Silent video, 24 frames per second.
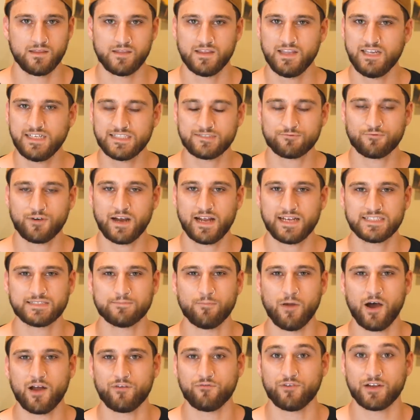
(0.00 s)
This race
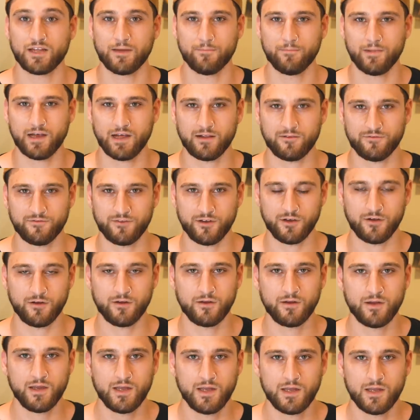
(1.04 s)
might ring a bell for you,
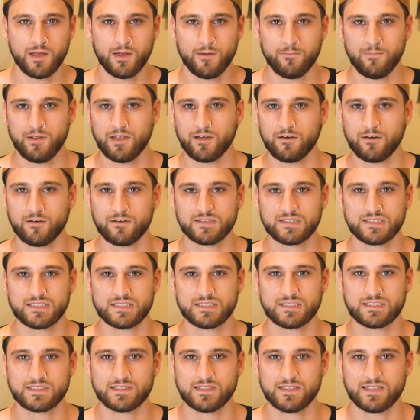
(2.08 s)

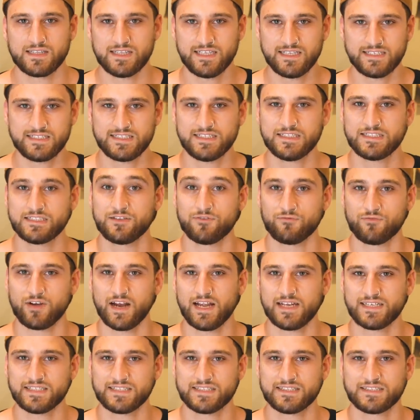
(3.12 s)
because this is the
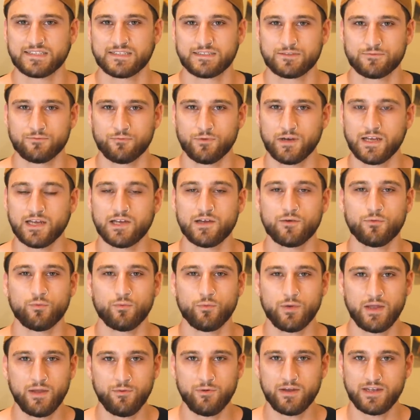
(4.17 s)
race where
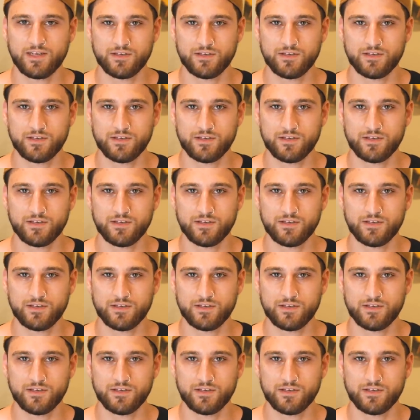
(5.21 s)
we were